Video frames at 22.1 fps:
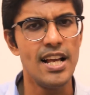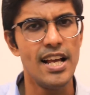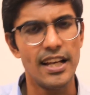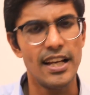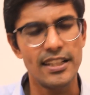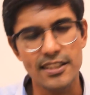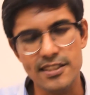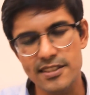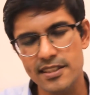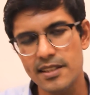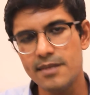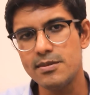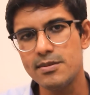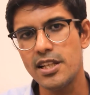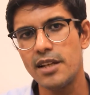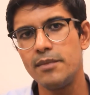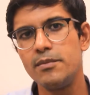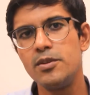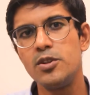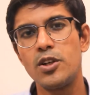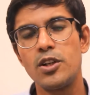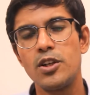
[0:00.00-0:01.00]
At the same
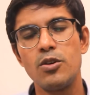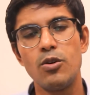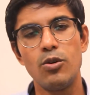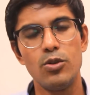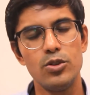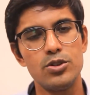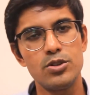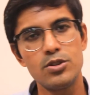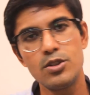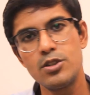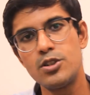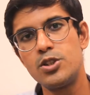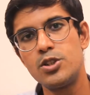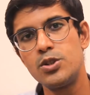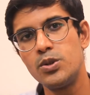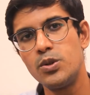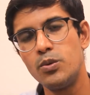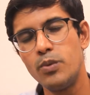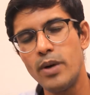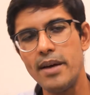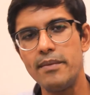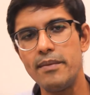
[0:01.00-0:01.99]
time, you can also do
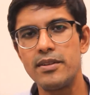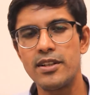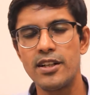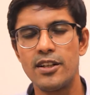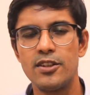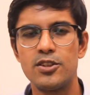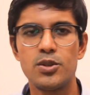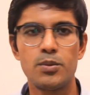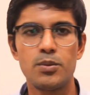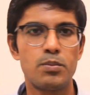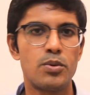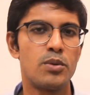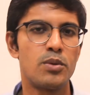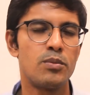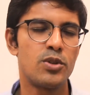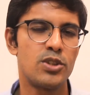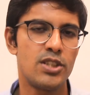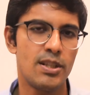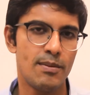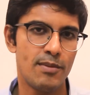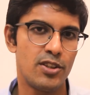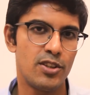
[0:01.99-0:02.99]
a webinar to
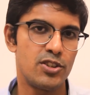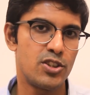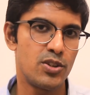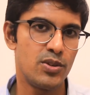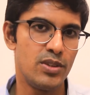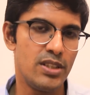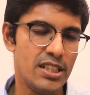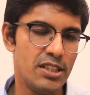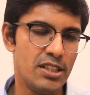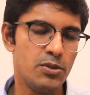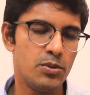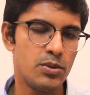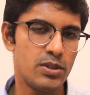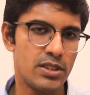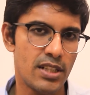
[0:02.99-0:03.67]
promote about your new